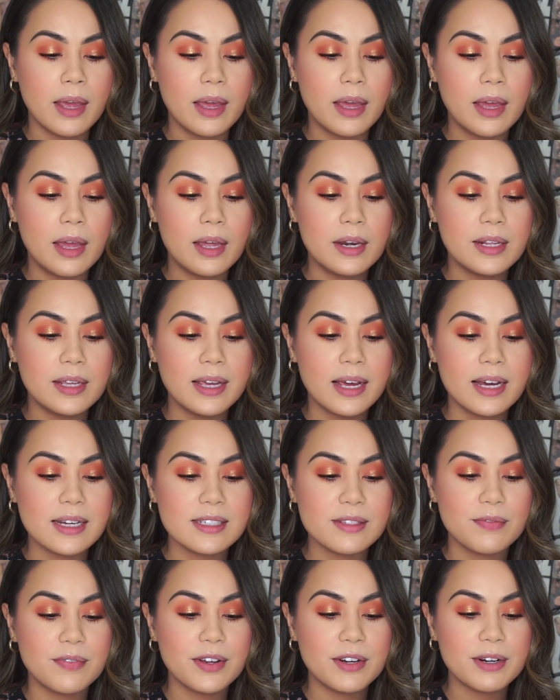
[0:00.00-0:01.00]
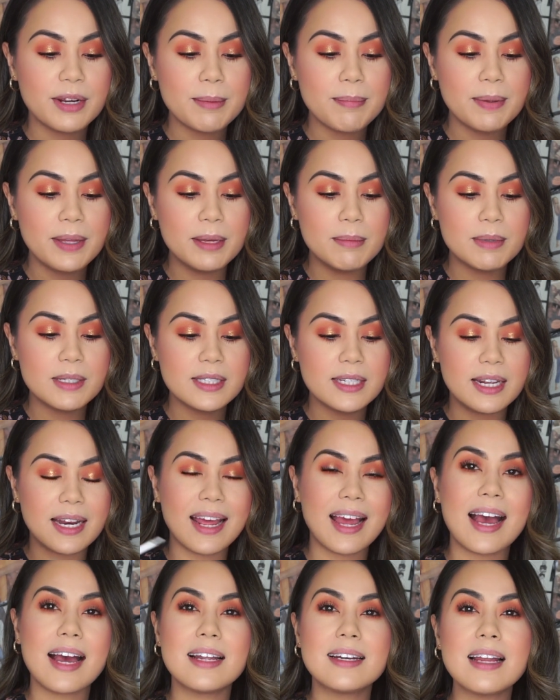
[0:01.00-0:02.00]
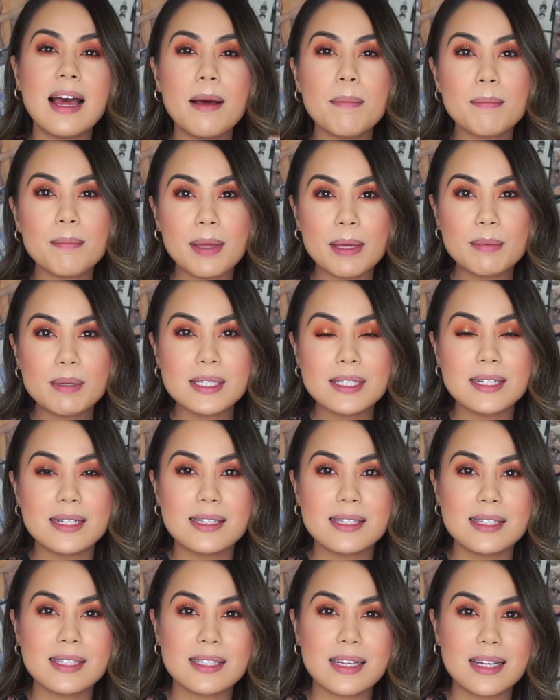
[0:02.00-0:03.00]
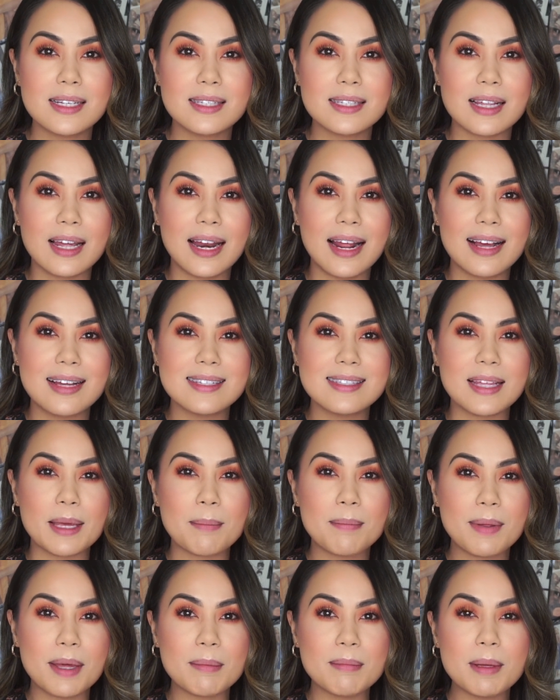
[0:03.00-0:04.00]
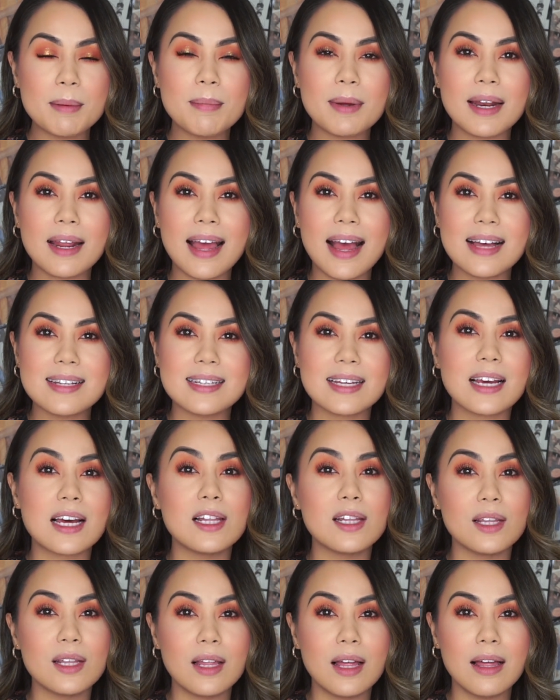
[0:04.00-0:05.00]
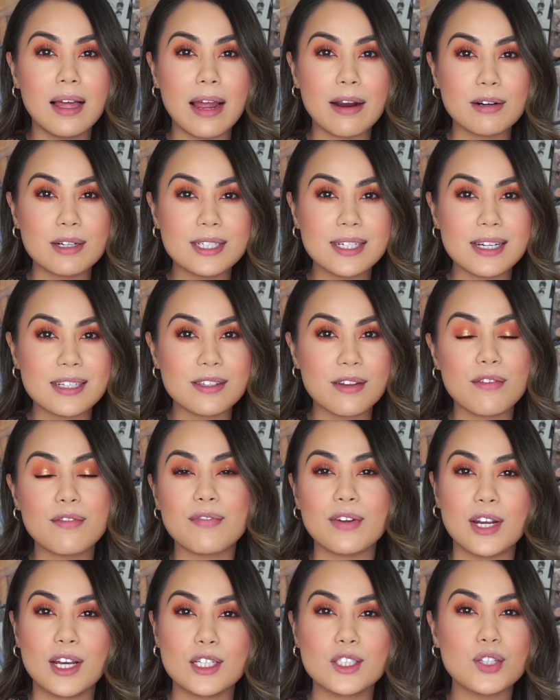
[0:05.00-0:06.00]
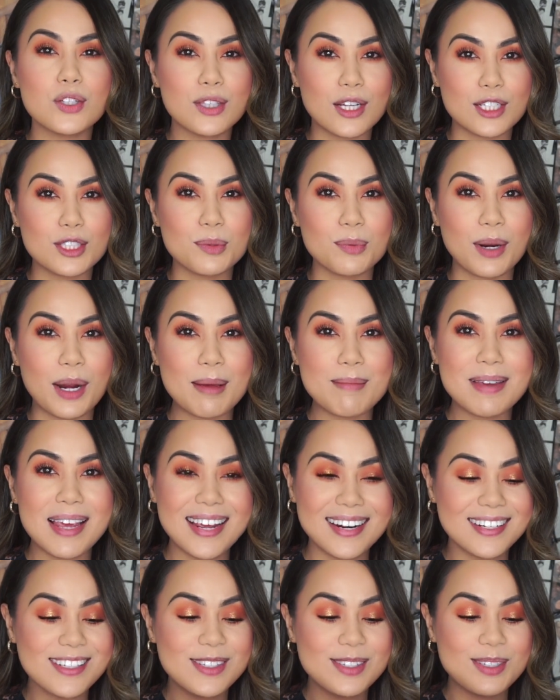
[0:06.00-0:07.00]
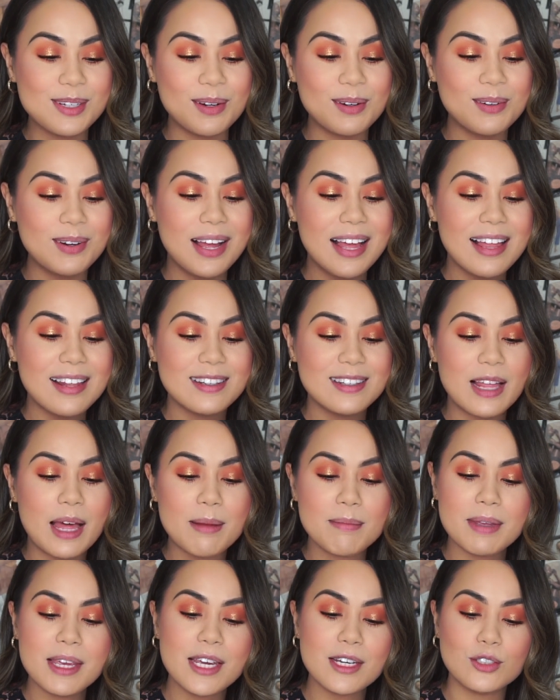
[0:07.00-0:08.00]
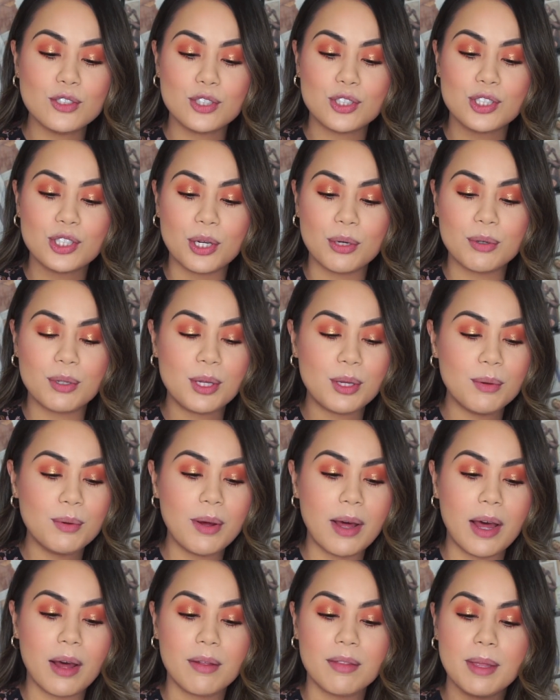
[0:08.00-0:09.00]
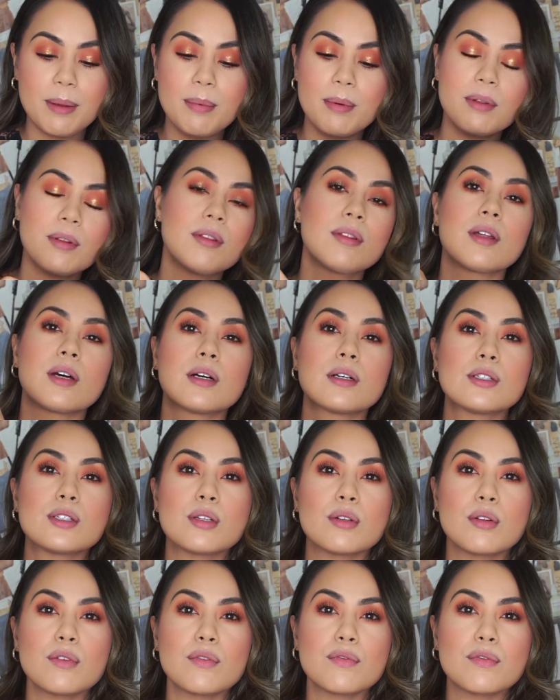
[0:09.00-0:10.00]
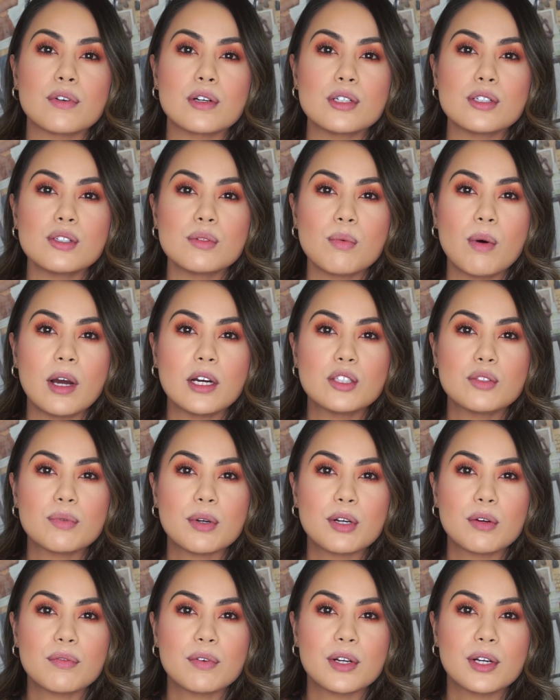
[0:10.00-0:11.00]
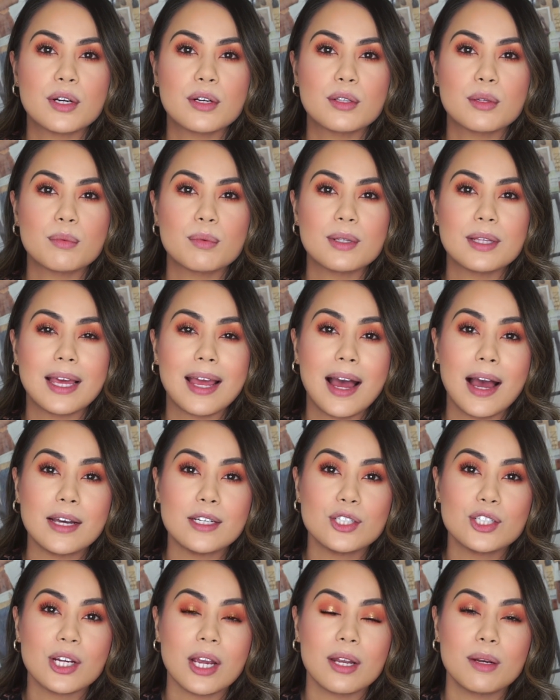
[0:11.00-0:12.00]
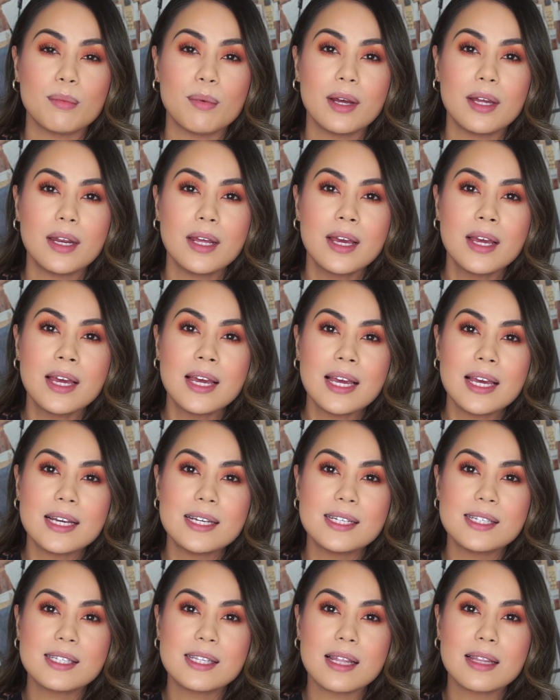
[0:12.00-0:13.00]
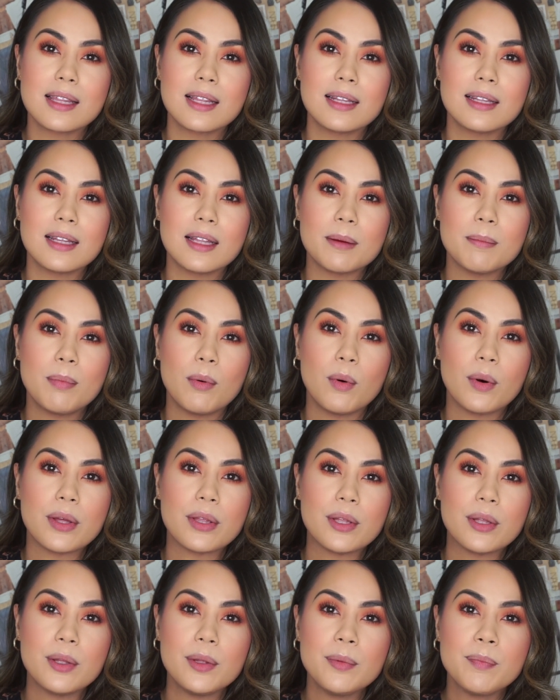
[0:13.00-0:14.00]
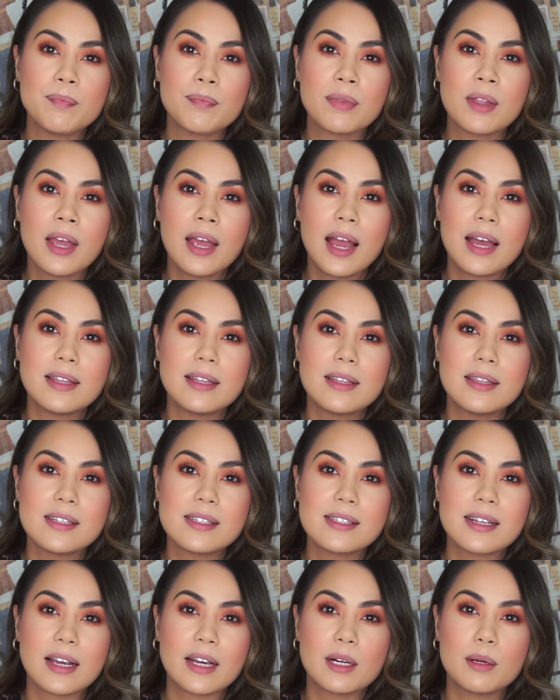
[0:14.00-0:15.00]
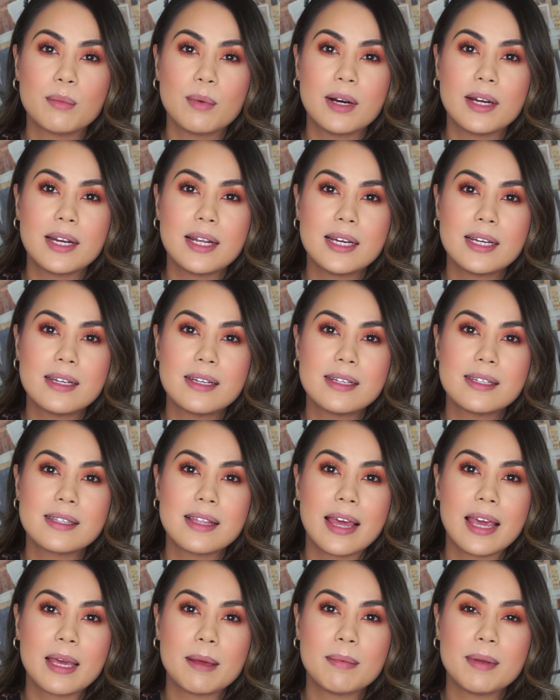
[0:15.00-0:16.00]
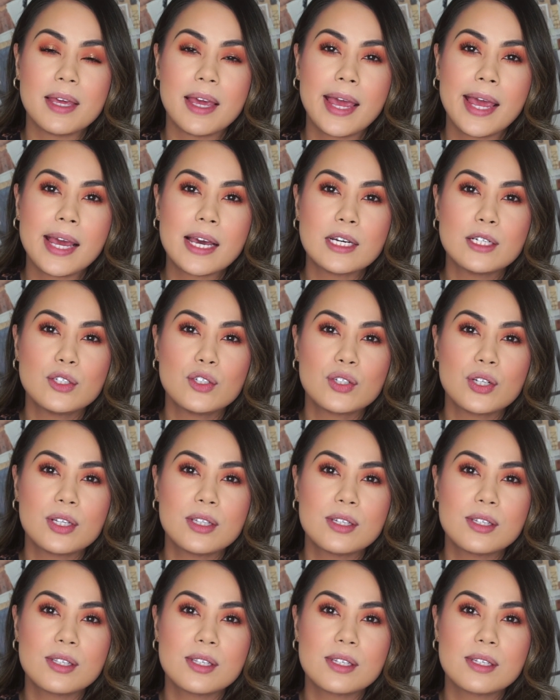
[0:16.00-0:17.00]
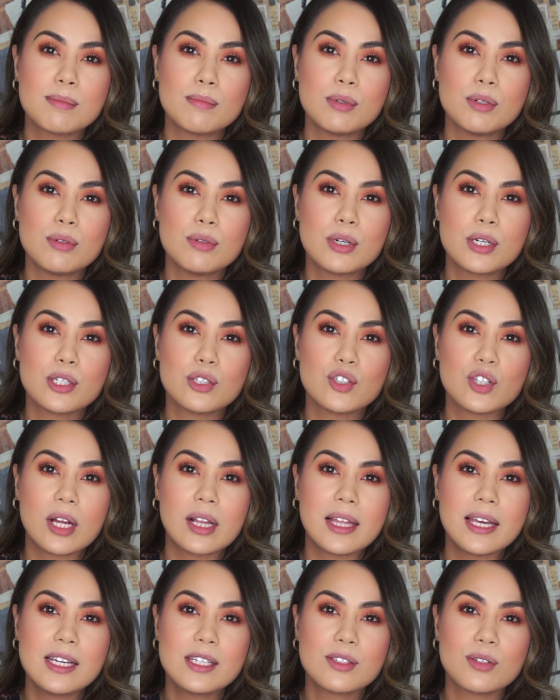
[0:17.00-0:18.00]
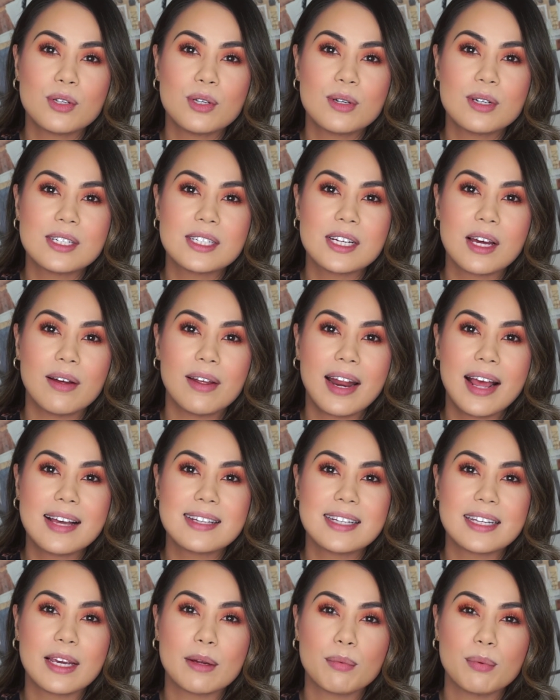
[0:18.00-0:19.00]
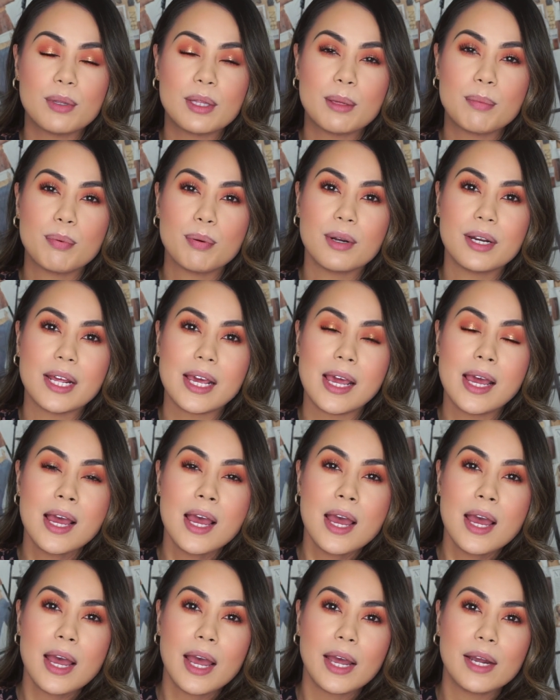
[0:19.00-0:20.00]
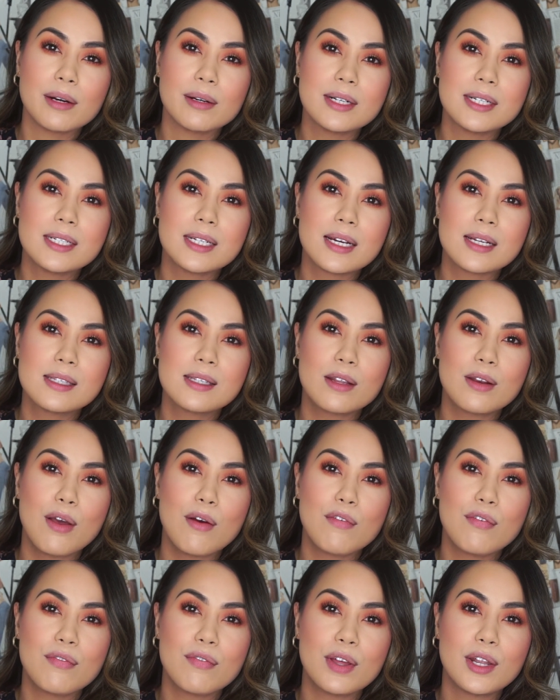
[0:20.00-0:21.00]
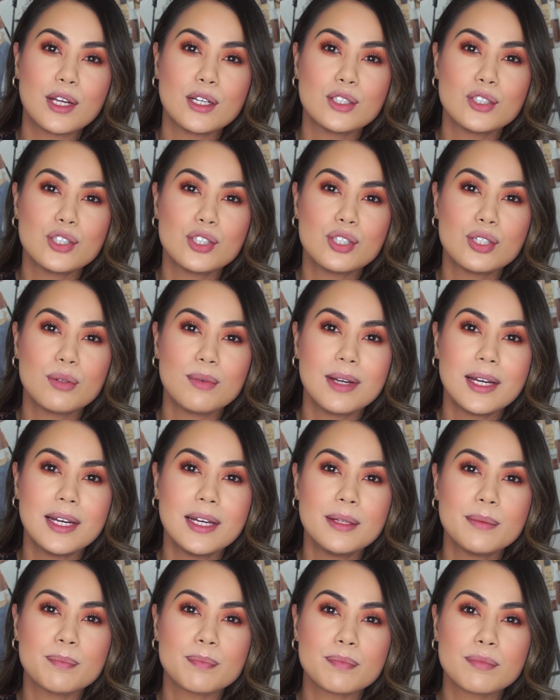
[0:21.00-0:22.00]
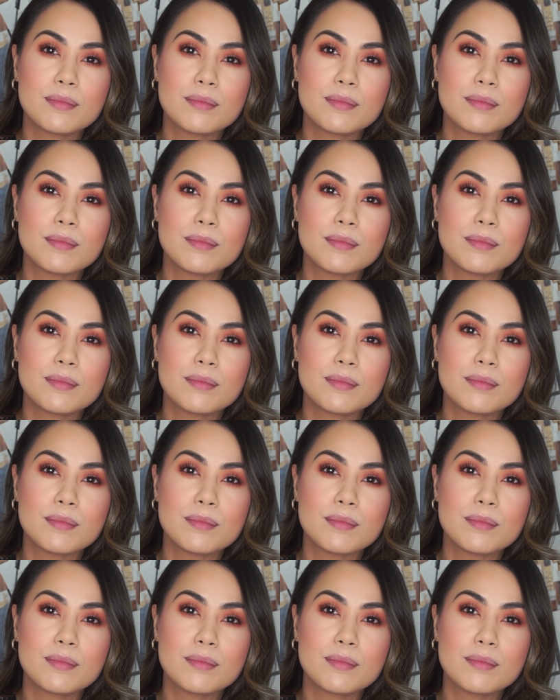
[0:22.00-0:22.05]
And yes, very pigmented. Not pigmented in the sense that it has like pigment, but it has like a iridescent finish. That's what I mean. So let me show you how they both look. So the first swatch right over here, the really high shine one, is the lip oil. And then the second one is the ABH, and this is Moon Jelly. So you can tell it has like a really pretty iridescent finish to it.